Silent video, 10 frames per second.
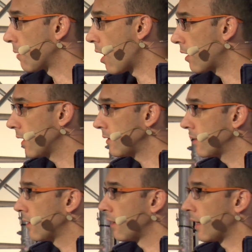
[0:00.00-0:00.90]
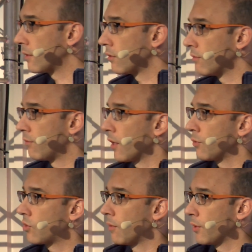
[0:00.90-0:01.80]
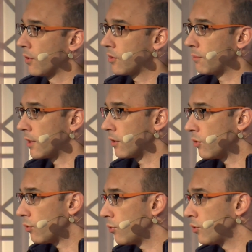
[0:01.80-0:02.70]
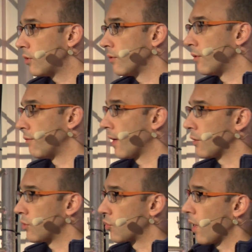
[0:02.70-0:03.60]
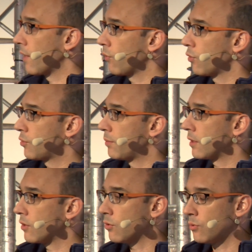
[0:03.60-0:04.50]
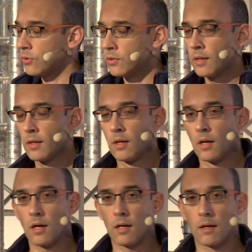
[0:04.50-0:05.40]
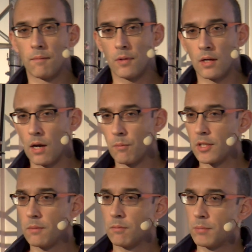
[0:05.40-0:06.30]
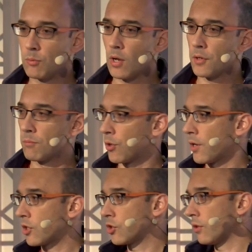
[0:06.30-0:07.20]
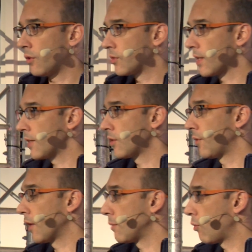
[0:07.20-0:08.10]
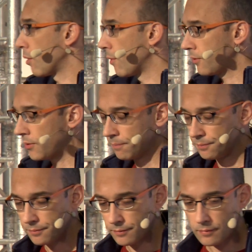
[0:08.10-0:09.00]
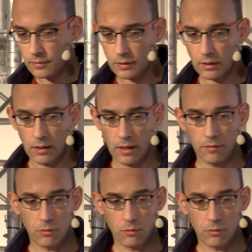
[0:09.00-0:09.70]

market, like the various components being used, the various drivers being used, how many people are in production, the size of their deployments. And